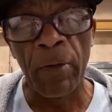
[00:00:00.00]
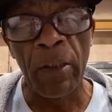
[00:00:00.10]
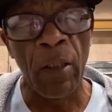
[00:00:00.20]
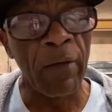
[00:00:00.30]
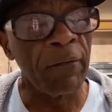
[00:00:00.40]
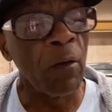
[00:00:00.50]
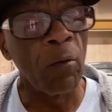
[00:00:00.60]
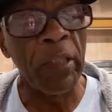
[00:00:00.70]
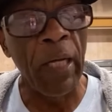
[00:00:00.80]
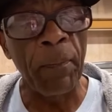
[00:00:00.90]
Even though
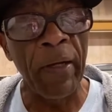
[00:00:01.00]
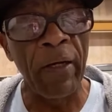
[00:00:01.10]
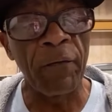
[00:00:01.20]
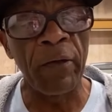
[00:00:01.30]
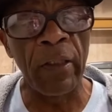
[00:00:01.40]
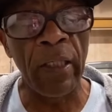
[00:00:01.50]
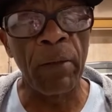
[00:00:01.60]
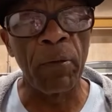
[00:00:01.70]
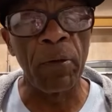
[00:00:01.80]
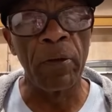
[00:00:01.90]
we're not paying for the
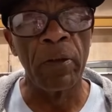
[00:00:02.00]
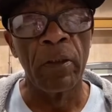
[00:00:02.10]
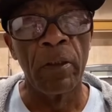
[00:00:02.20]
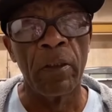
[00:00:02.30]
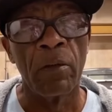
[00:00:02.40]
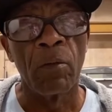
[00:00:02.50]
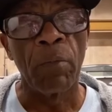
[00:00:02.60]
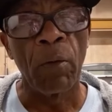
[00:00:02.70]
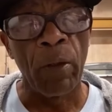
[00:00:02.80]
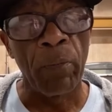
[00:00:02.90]
labor,
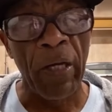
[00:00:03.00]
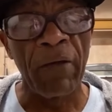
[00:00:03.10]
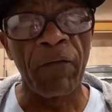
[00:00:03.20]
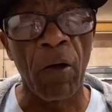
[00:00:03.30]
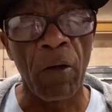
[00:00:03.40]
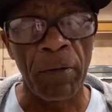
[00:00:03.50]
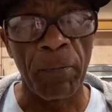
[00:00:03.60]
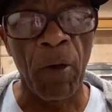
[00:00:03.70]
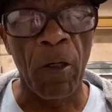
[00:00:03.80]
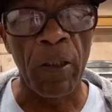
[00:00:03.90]
but we're paying for all the
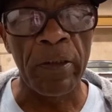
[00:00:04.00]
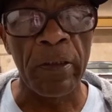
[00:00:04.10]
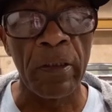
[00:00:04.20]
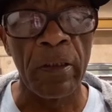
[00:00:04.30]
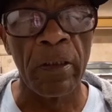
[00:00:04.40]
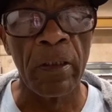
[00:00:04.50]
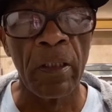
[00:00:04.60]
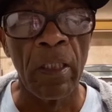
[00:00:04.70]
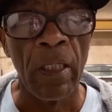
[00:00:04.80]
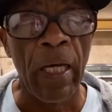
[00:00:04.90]
parts.
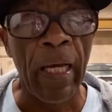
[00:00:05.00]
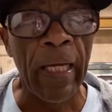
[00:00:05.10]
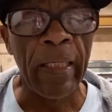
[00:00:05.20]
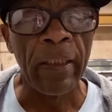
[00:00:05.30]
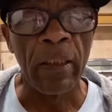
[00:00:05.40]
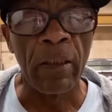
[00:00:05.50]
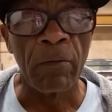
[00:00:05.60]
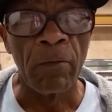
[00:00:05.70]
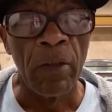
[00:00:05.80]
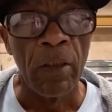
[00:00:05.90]
And a
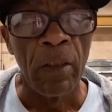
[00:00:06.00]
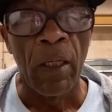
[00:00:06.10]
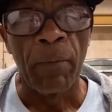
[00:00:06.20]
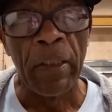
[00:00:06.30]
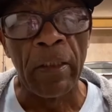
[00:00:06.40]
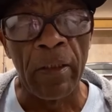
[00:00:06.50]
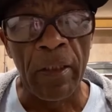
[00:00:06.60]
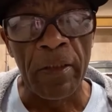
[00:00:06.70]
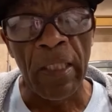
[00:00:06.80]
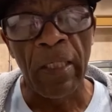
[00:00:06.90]

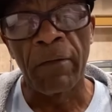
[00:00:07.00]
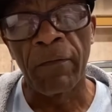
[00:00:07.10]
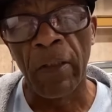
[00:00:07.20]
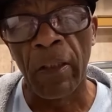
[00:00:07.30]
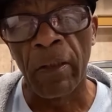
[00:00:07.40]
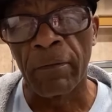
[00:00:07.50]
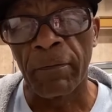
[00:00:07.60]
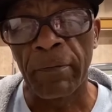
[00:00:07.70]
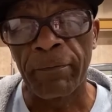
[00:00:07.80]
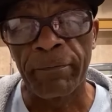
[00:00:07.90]
set of
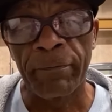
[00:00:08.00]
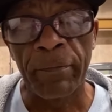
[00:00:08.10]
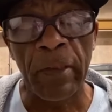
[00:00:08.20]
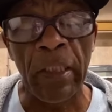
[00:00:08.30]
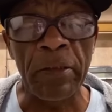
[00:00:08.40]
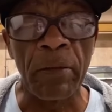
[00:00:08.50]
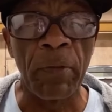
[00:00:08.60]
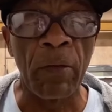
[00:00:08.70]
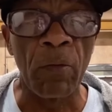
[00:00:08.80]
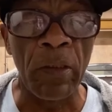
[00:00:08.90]
custom
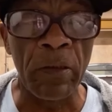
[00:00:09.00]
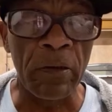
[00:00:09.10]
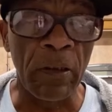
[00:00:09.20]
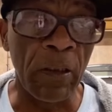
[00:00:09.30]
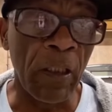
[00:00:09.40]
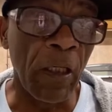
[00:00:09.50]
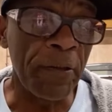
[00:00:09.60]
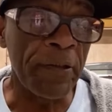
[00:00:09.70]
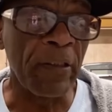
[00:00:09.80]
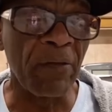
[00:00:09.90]
built wheels is going to
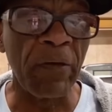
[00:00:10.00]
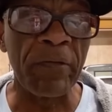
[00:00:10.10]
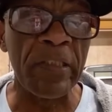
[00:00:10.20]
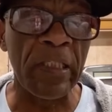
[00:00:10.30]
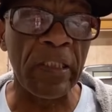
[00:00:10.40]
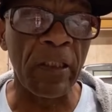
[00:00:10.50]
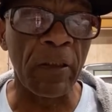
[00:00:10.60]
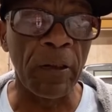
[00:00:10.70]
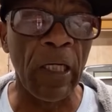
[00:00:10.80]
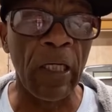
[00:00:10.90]
cost us
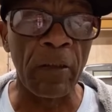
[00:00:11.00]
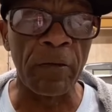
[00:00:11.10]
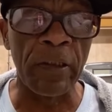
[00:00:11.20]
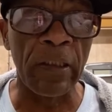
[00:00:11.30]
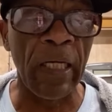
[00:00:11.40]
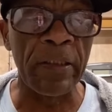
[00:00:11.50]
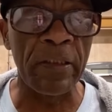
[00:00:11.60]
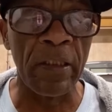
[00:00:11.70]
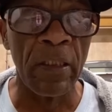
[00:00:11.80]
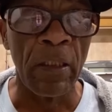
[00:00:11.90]
$5,600, and
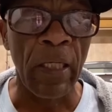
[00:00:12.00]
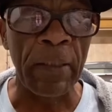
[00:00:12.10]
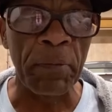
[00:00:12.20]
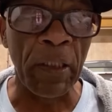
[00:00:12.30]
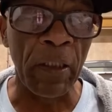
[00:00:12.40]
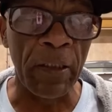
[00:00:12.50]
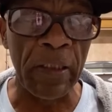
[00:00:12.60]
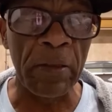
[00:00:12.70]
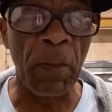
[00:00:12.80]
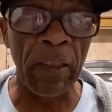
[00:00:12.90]
that's because they
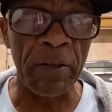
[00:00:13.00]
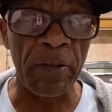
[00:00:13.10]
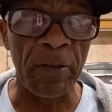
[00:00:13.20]
sponsor.